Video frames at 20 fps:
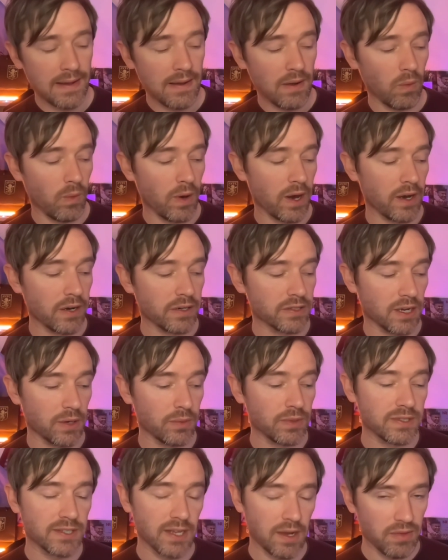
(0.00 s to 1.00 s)
Whereas I
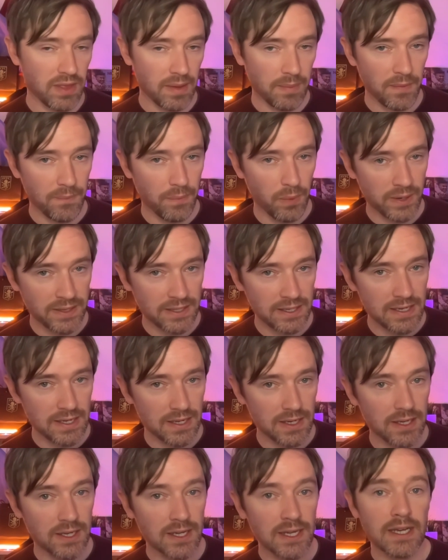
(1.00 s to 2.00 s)
would say with Emi
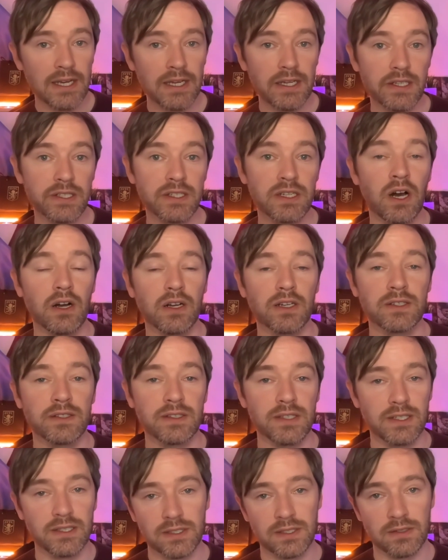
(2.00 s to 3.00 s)
Buendia, he's not
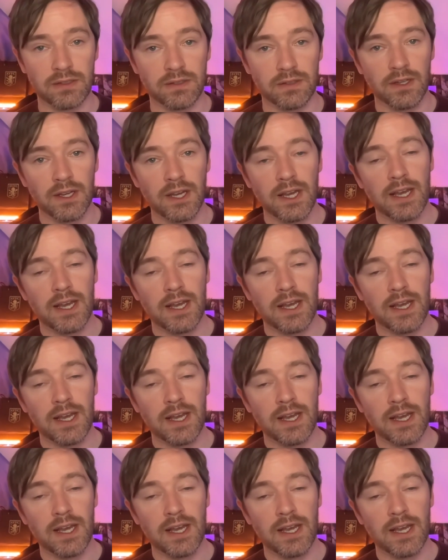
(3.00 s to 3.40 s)
consistent.